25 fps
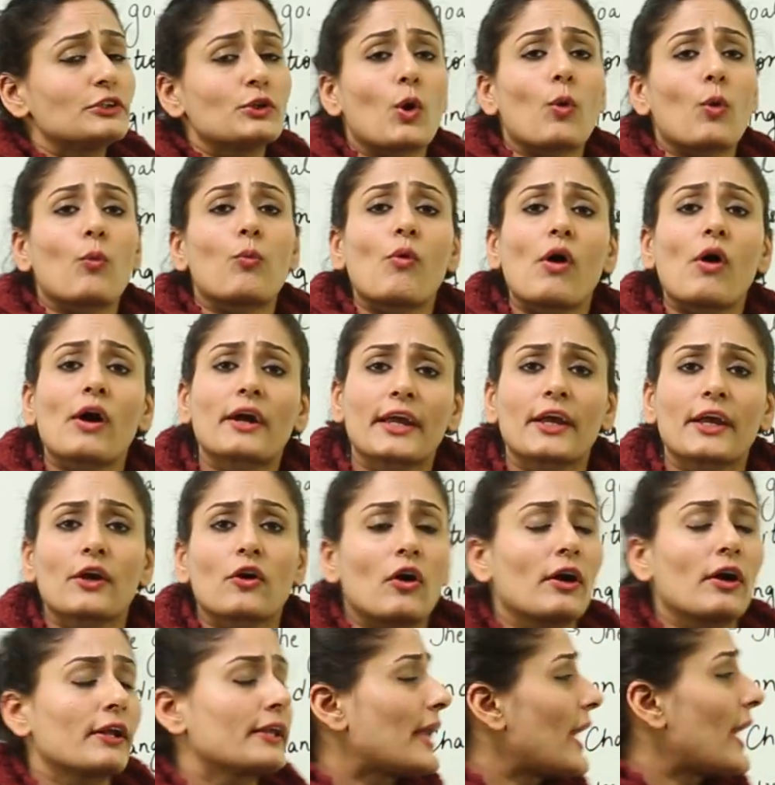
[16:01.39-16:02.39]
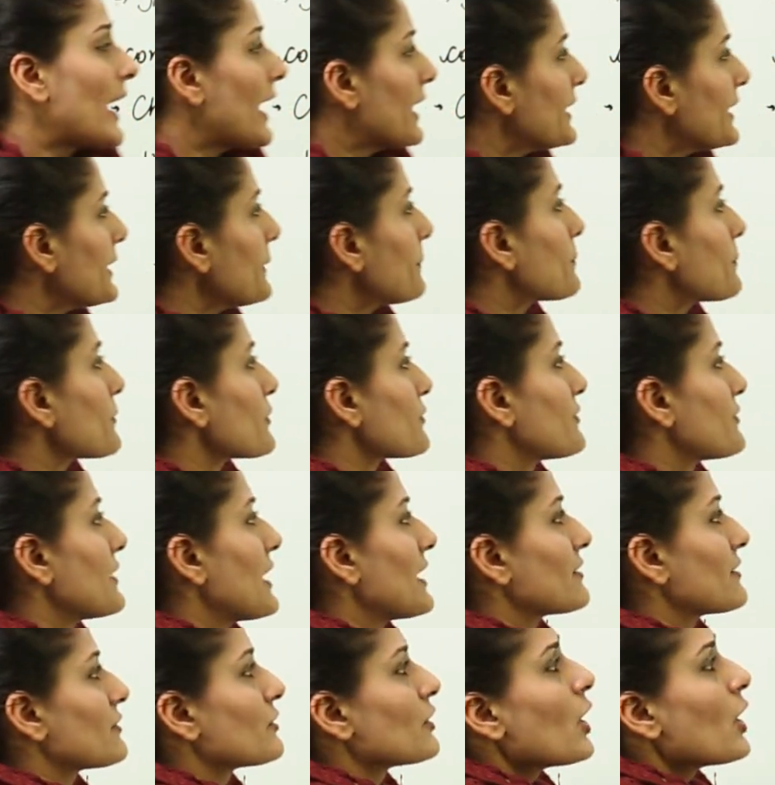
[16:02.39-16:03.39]
you're working on any
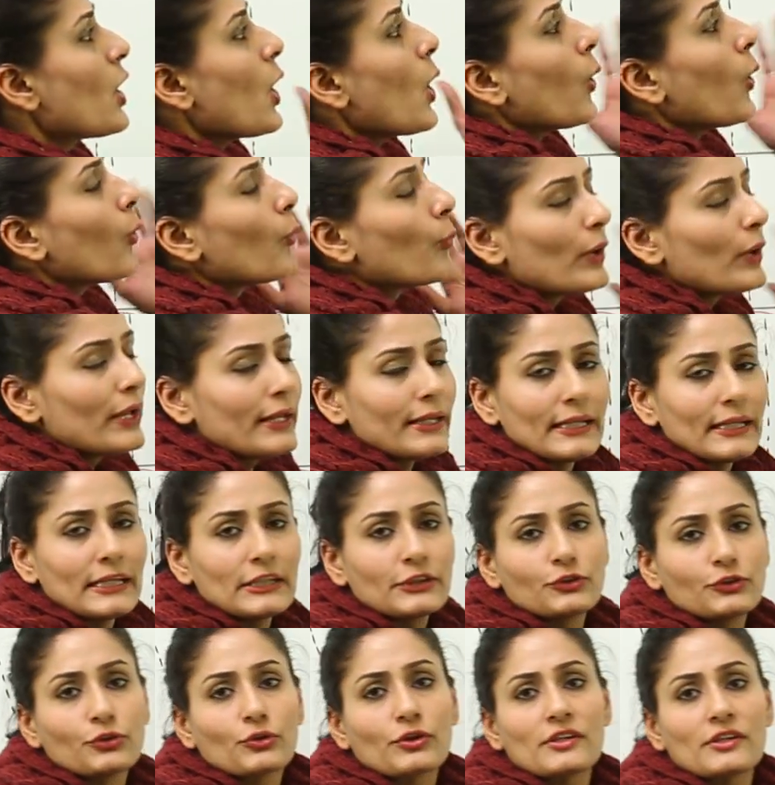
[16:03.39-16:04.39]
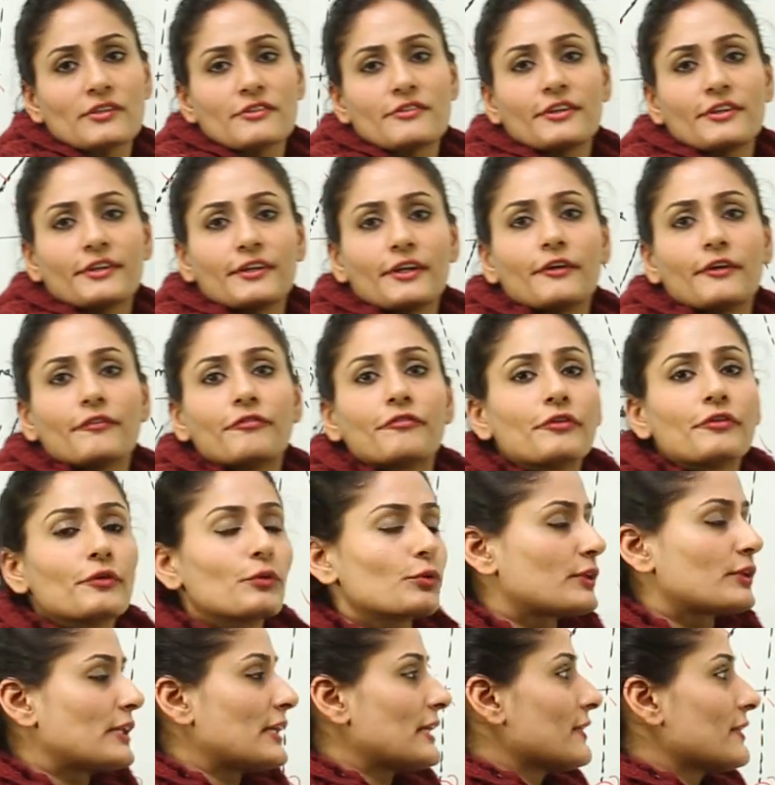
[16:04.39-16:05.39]
process, we need to consider
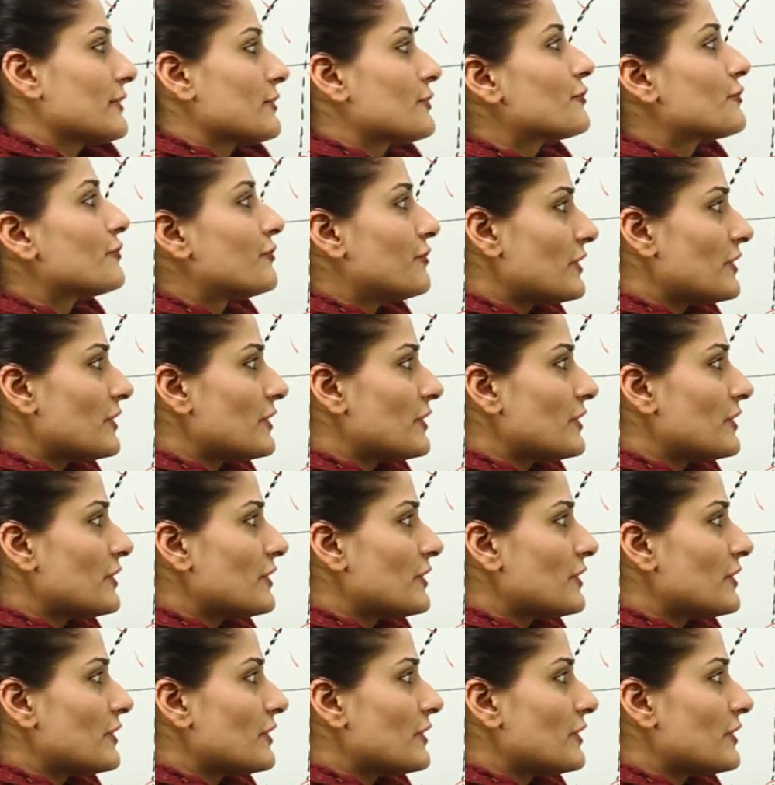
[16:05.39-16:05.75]
few things.